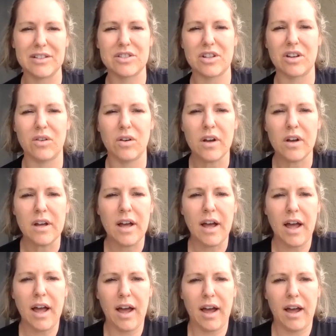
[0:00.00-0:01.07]
So
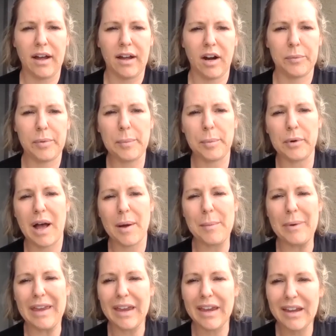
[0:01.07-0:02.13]
uh, are people
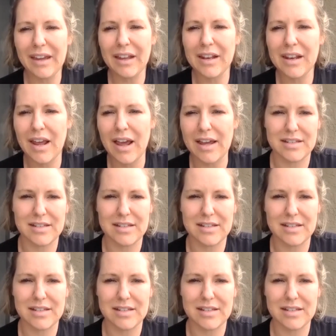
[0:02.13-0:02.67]
coming in?